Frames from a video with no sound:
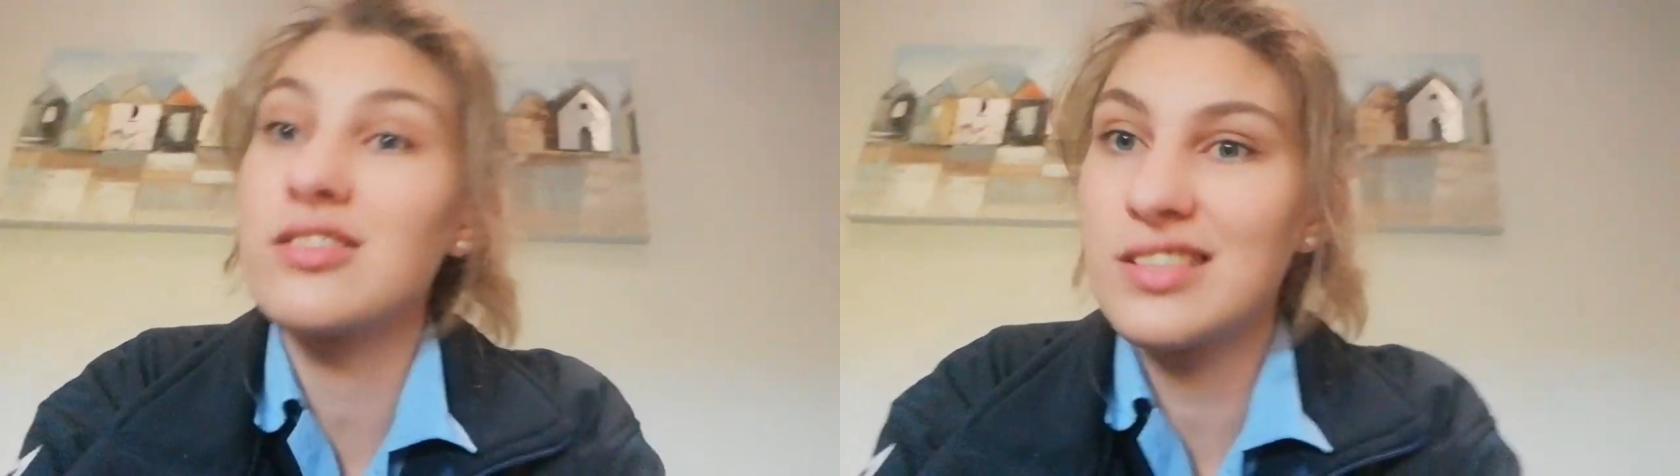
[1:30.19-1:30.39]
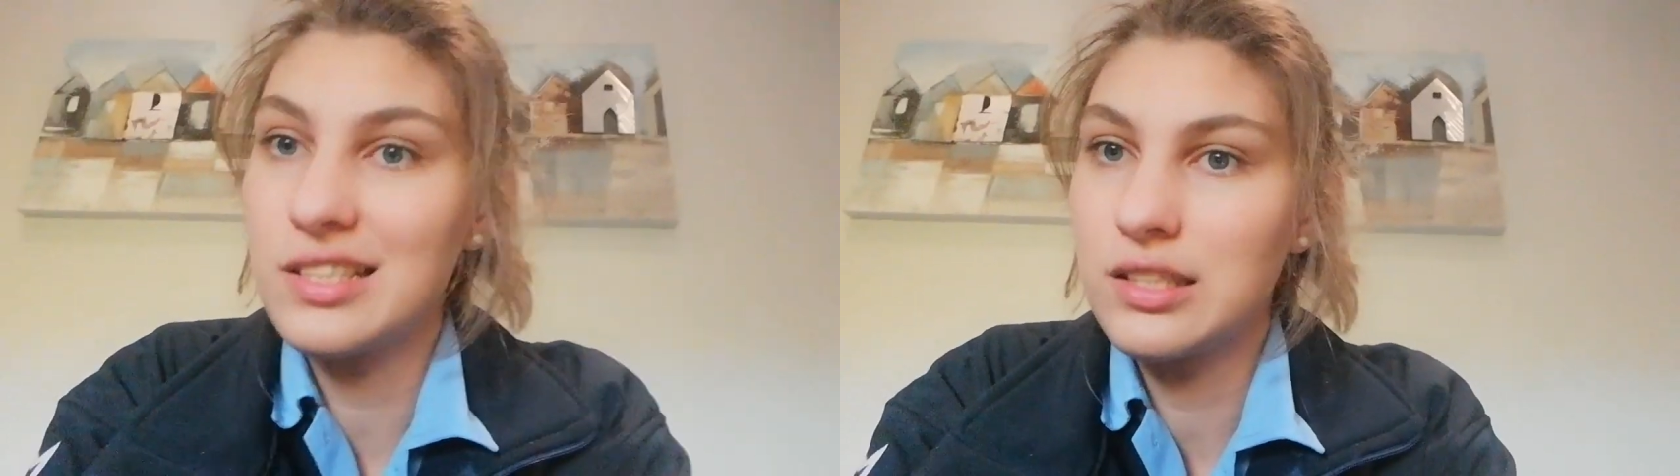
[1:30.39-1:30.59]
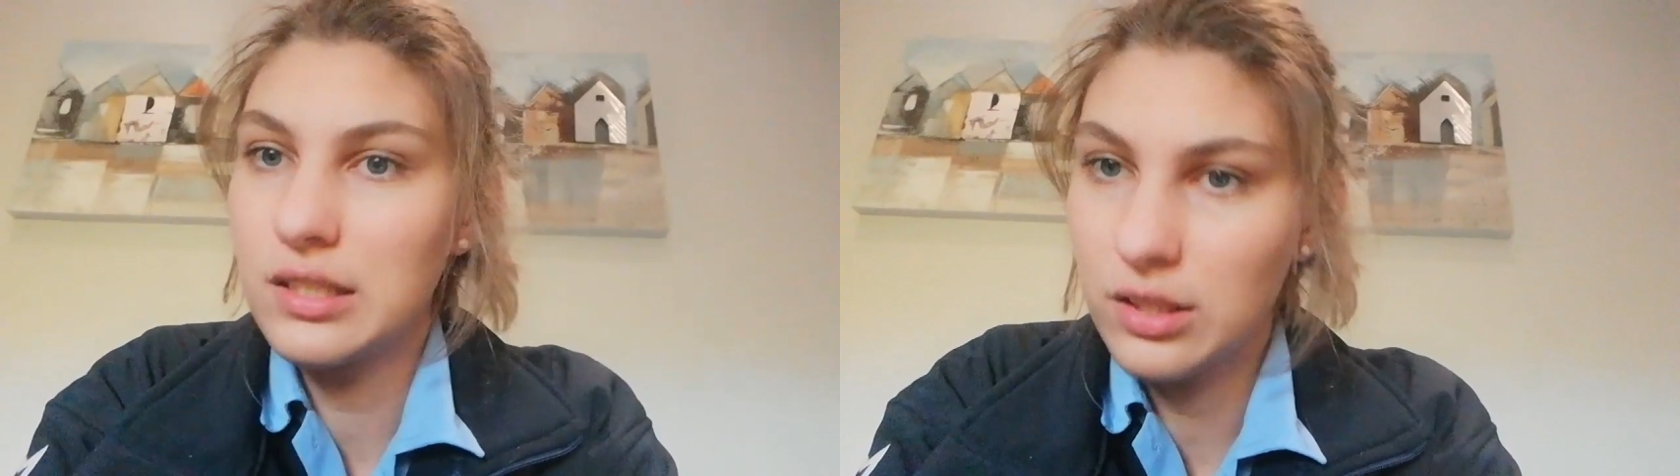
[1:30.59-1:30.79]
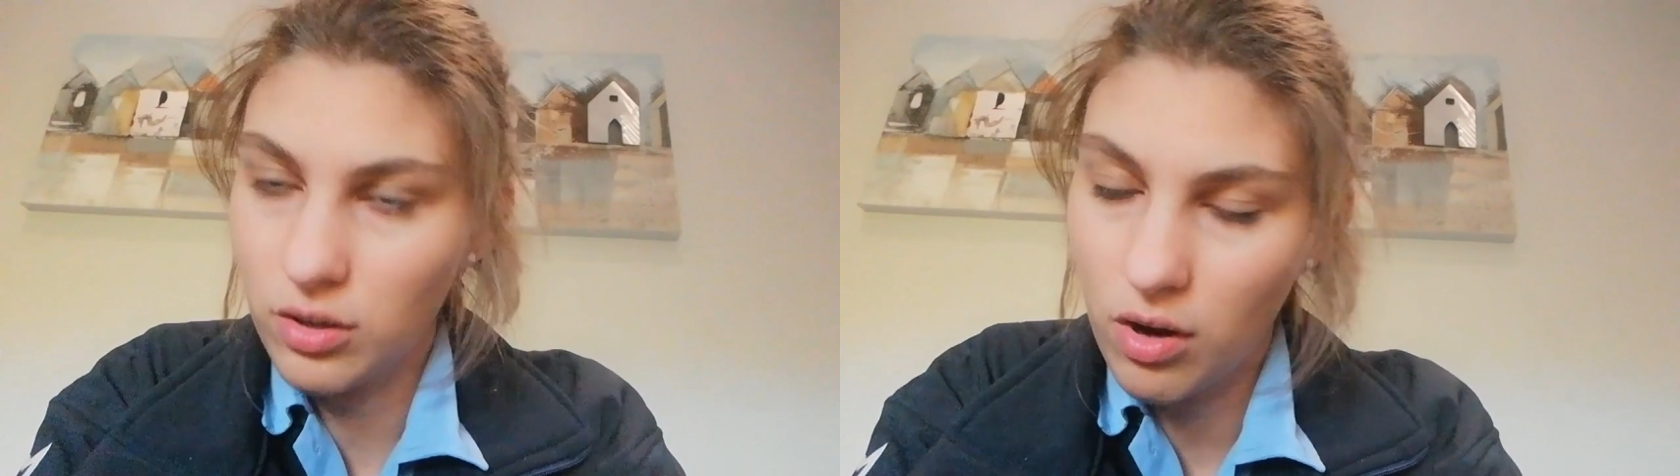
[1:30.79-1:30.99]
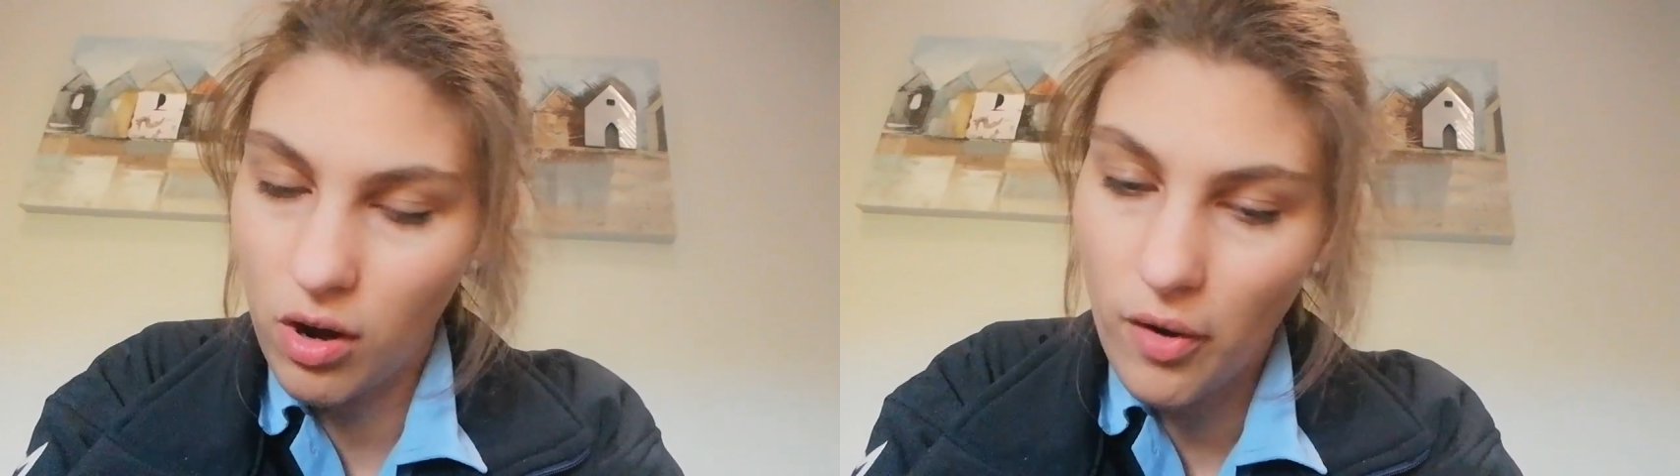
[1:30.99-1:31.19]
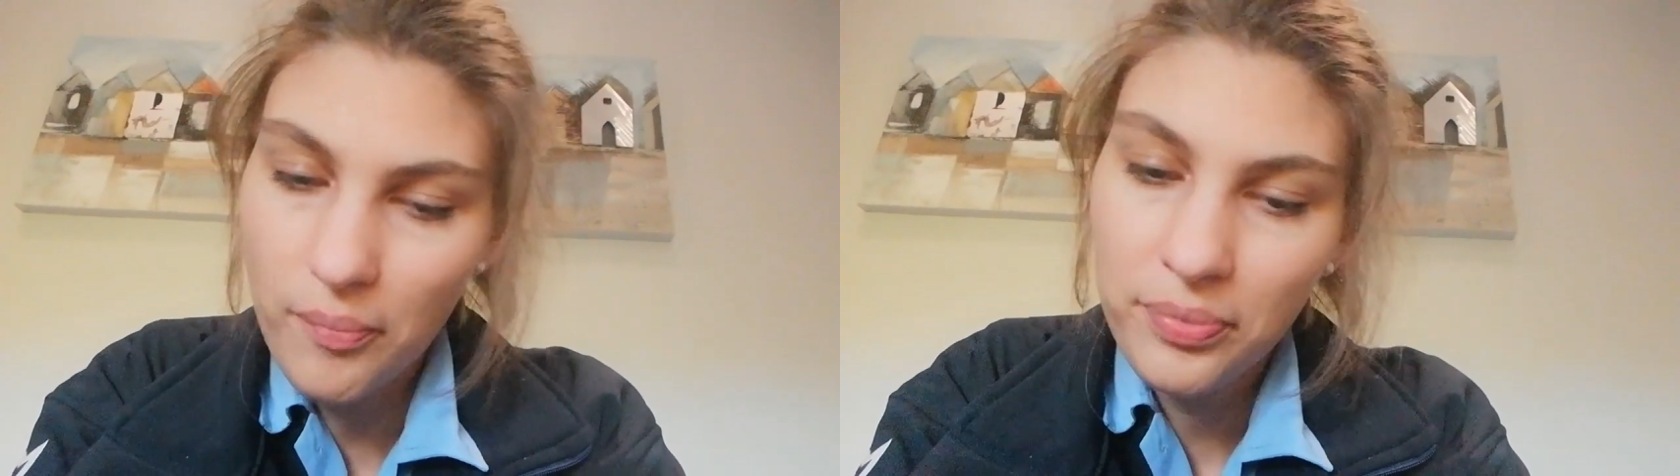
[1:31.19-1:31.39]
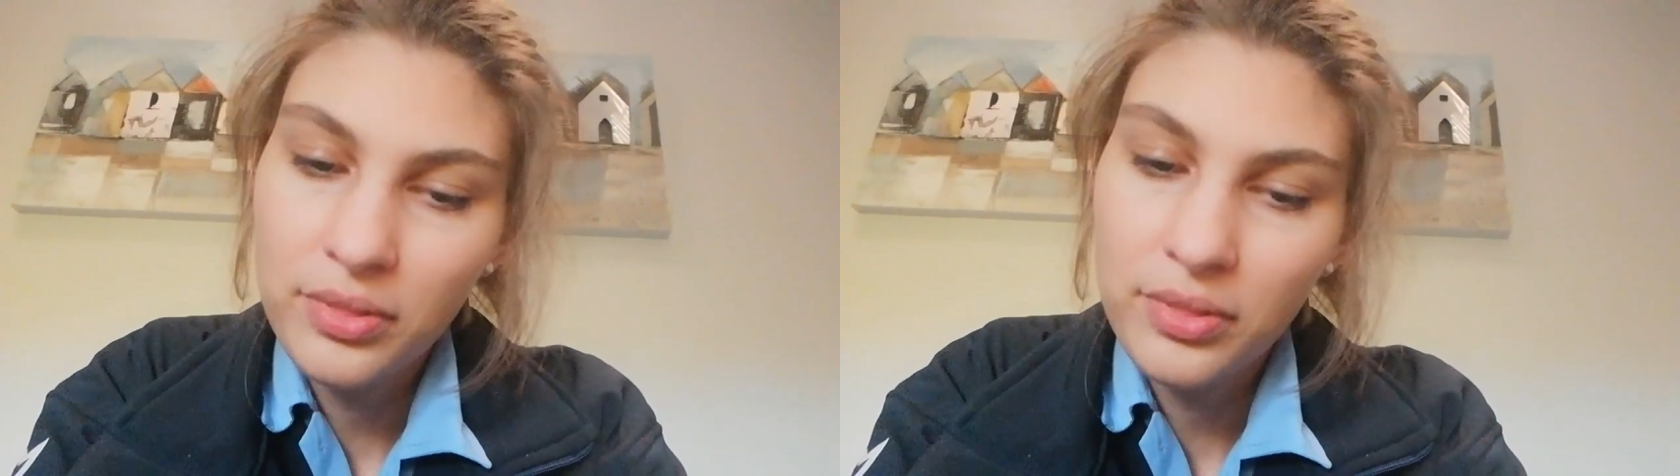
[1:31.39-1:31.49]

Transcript: seated in the car,